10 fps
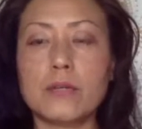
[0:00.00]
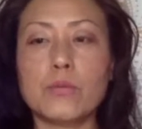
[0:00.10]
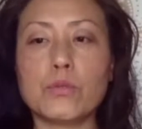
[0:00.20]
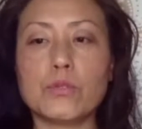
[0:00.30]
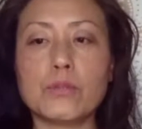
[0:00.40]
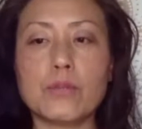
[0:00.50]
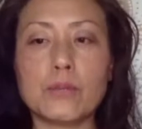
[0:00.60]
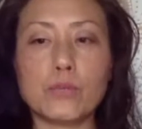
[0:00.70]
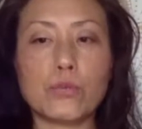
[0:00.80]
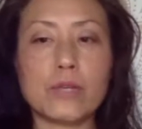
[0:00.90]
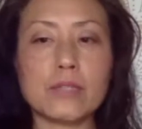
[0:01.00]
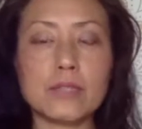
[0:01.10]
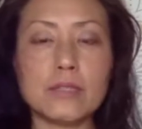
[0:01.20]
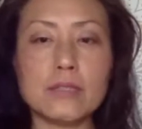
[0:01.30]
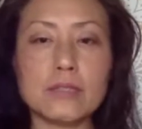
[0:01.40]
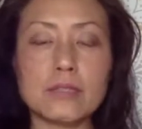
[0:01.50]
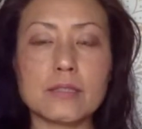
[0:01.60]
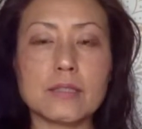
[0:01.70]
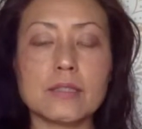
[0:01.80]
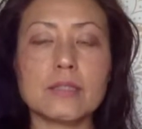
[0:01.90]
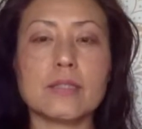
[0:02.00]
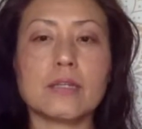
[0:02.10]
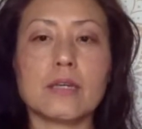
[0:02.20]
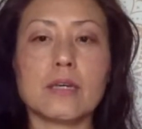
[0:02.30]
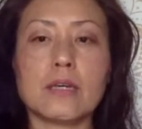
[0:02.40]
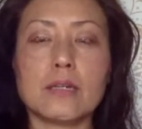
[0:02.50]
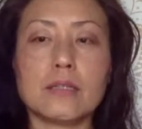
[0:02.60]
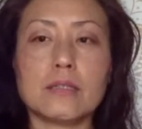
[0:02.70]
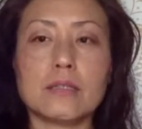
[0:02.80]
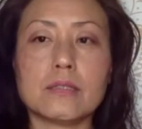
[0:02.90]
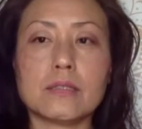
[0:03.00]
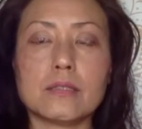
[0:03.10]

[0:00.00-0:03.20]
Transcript: more so than presents and